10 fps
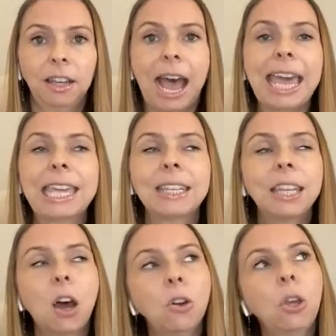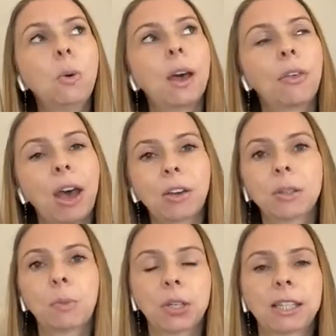I can tell you
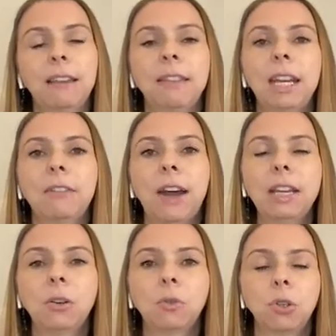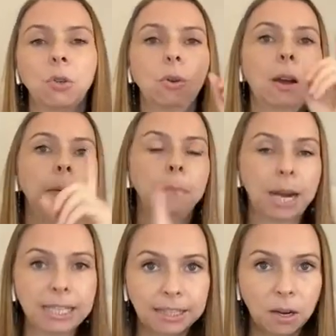1,000% that if I don't do
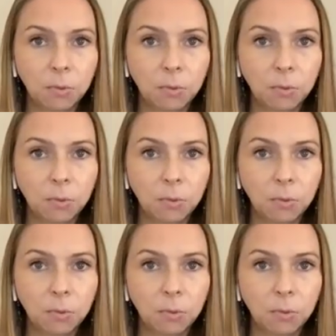mindset